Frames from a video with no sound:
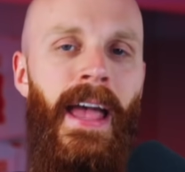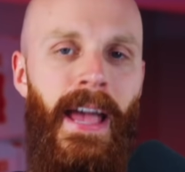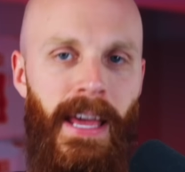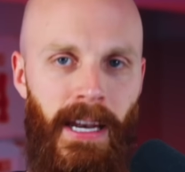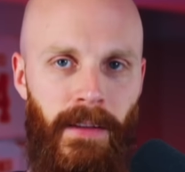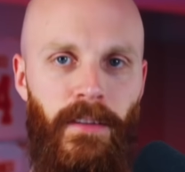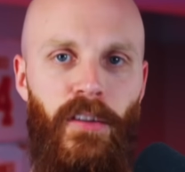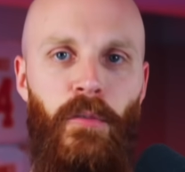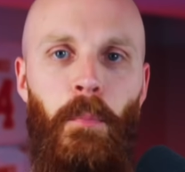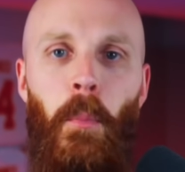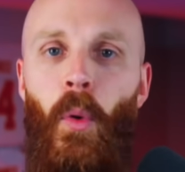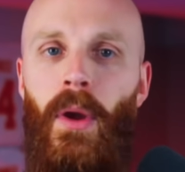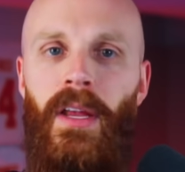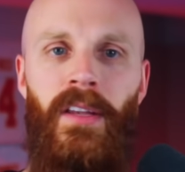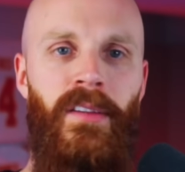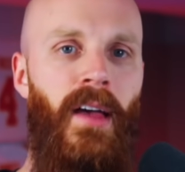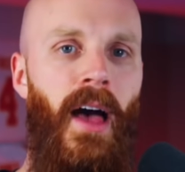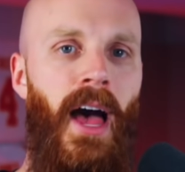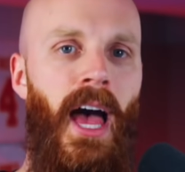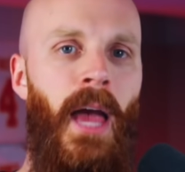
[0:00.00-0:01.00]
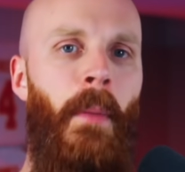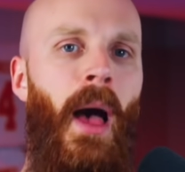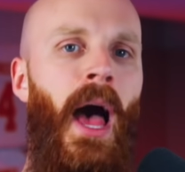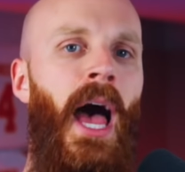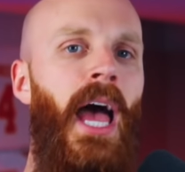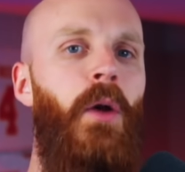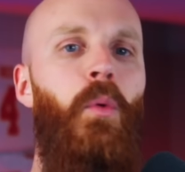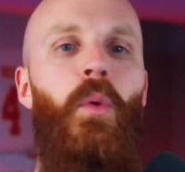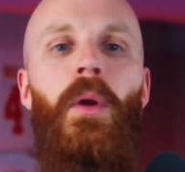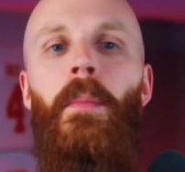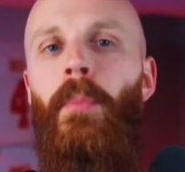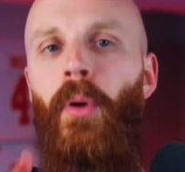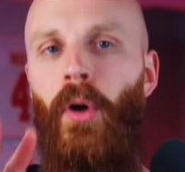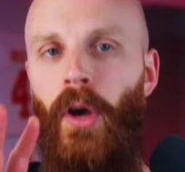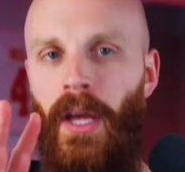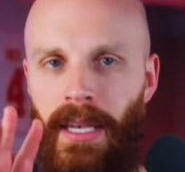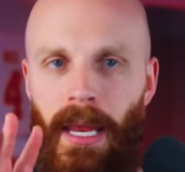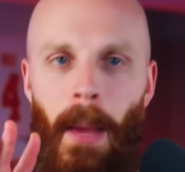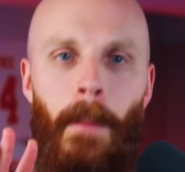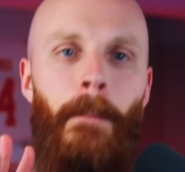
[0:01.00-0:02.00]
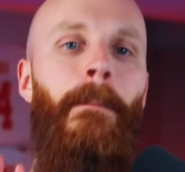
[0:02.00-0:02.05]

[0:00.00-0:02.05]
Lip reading: and at this point in time, I would put